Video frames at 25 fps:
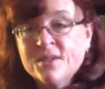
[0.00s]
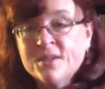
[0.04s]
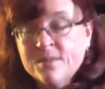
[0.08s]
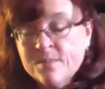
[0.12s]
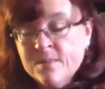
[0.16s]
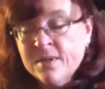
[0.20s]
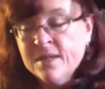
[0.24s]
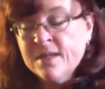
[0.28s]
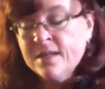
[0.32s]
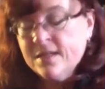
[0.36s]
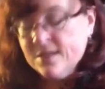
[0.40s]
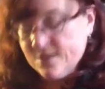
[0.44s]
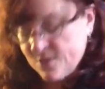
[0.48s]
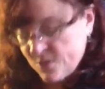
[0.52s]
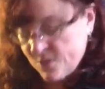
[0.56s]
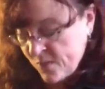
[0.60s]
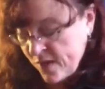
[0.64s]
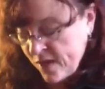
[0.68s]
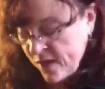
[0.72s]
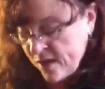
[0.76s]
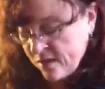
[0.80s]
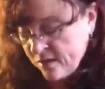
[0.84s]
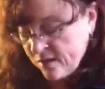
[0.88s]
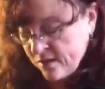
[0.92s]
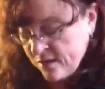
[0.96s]
committee as
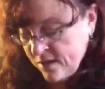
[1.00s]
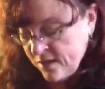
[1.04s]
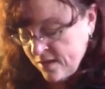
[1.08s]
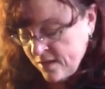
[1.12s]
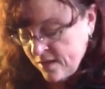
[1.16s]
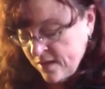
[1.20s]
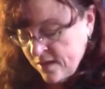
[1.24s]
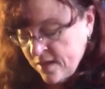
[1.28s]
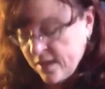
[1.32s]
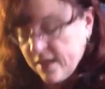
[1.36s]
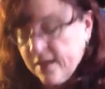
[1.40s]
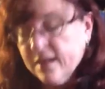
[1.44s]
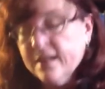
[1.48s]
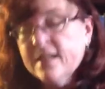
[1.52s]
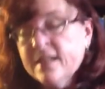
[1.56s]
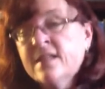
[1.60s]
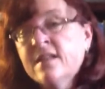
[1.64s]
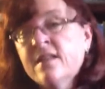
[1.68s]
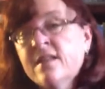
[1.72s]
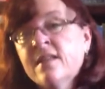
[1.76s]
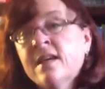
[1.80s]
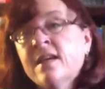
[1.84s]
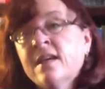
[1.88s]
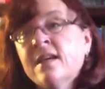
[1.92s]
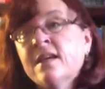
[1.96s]
well. I'd like to
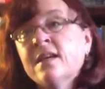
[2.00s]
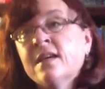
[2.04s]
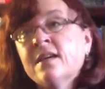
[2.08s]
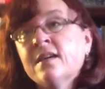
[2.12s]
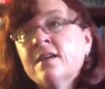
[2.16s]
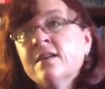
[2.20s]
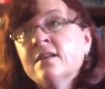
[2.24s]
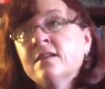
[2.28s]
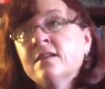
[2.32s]
thank